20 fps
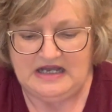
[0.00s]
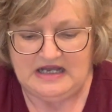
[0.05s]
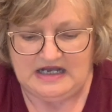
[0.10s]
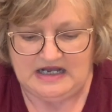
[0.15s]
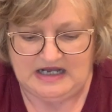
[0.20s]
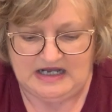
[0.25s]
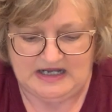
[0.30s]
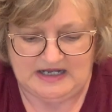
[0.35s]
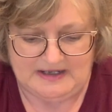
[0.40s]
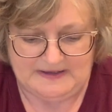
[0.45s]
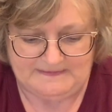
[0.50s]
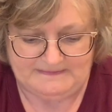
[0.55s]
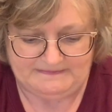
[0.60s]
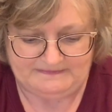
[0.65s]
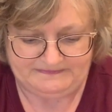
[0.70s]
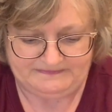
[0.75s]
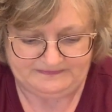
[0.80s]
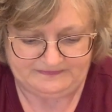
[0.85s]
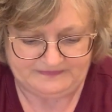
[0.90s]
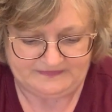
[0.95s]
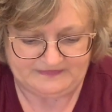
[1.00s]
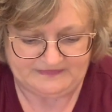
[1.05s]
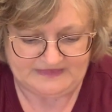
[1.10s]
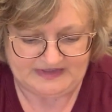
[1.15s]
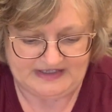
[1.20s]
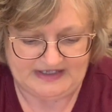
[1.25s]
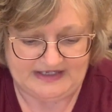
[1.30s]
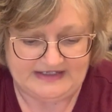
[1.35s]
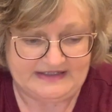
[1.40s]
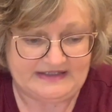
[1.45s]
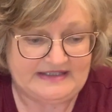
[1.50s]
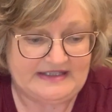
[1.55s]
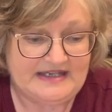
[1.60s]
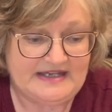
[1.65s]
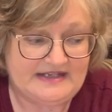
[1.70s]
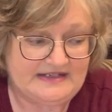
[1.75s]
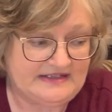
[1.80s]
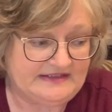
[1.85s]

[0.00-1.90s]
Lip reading: And again,